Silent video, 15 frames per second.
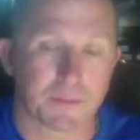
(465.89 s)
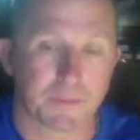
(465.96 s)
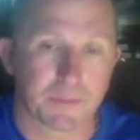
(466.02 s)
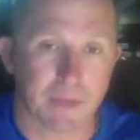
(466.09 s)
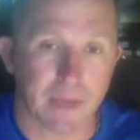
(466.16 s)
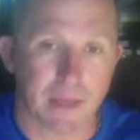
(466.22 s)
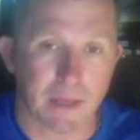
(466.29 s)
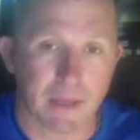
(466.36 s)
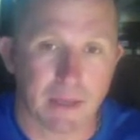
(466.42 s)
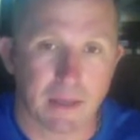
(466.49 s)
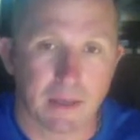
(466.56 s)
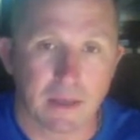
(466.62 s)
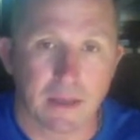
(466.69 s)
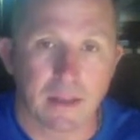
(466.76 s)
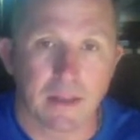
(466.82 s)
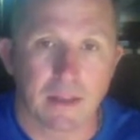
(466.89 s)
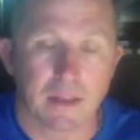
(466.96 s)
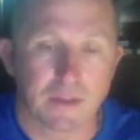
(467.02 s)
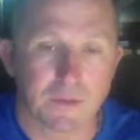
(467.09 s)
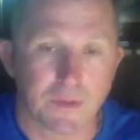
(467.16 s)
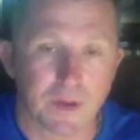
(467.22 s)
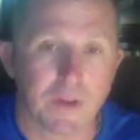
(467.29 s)
Okay? That's
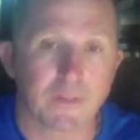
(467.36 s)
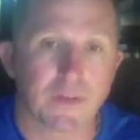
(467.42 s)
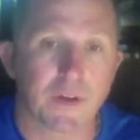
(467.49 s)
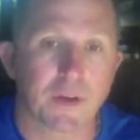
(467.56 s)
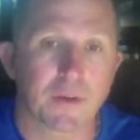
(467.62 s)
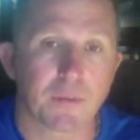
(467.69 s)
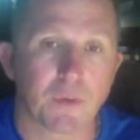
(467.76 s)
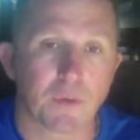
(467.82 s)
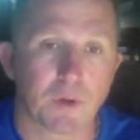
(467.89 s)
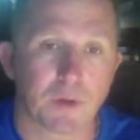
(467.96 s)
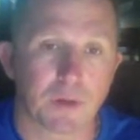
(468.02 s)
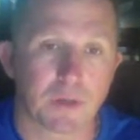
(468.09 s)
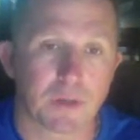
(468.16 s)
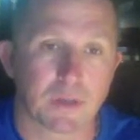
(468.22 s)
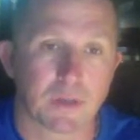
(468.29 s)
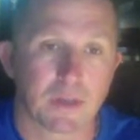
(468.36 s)
very, very important.